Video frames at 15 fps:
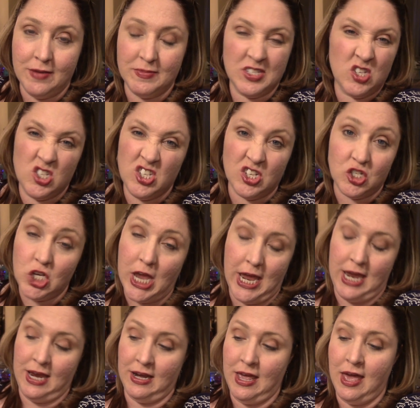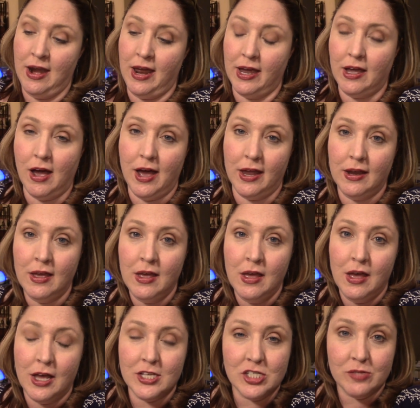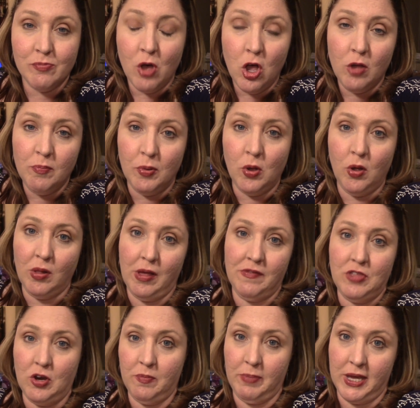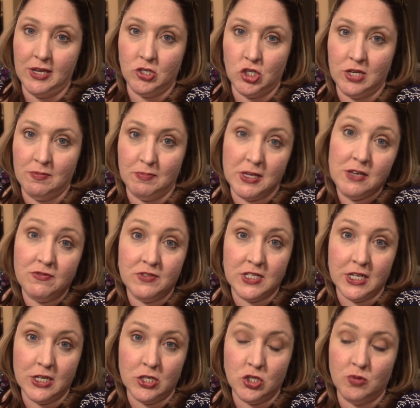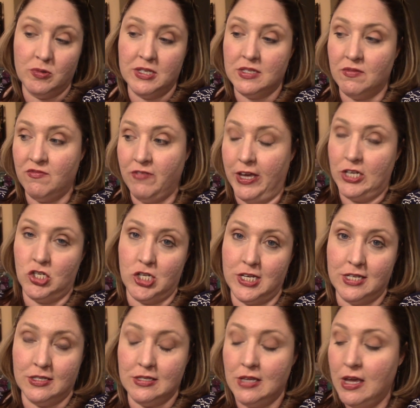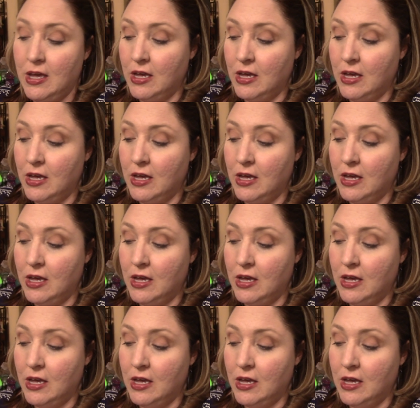It's just a chain, and I got a small bowl of their Beijing beef dish with some veggies.